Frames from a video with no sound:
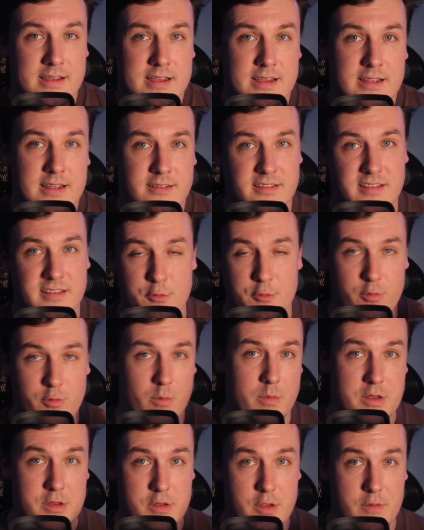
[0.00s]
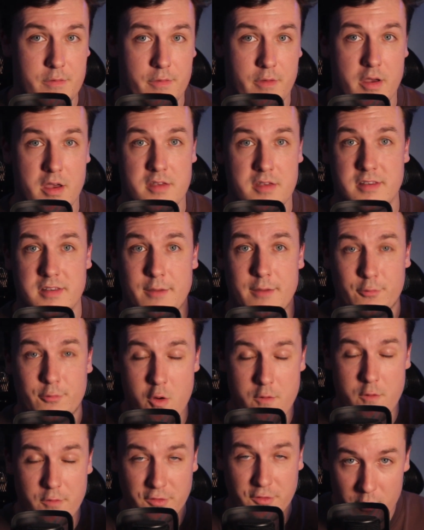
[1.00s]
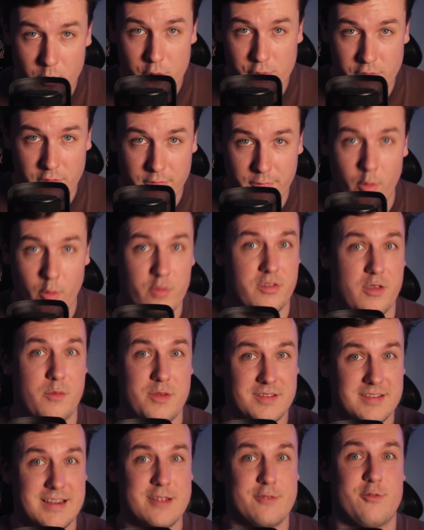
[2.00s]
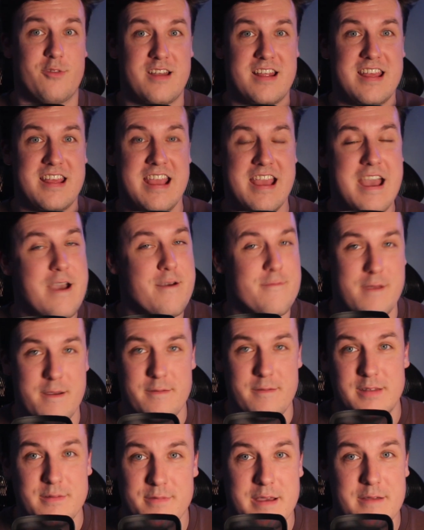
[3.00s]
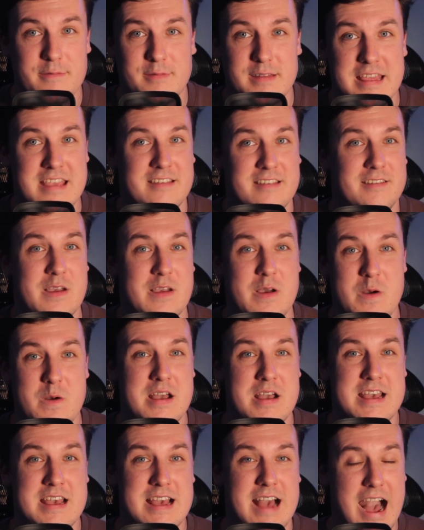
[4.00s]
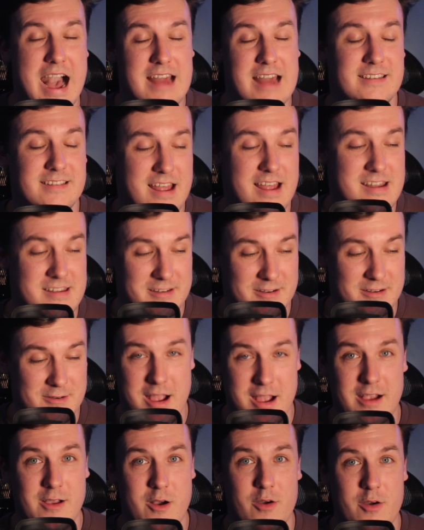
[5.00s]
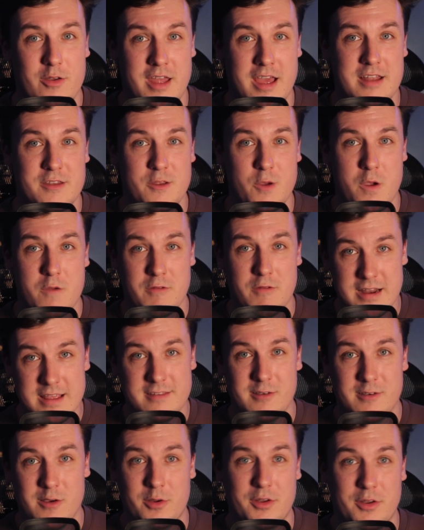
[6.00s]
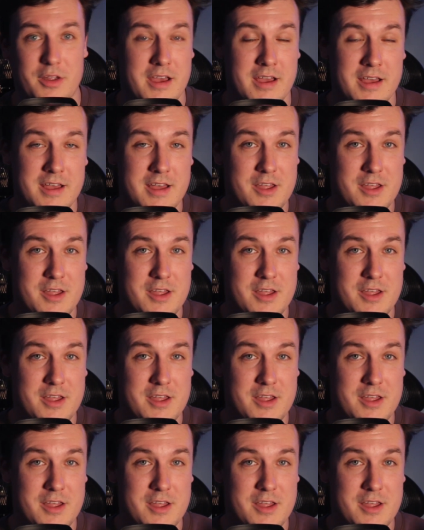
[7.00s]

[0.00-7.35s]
to see which one we'd do first, and after over 200 votes, it was literally 50-50, so I decided to crack on and do a release order,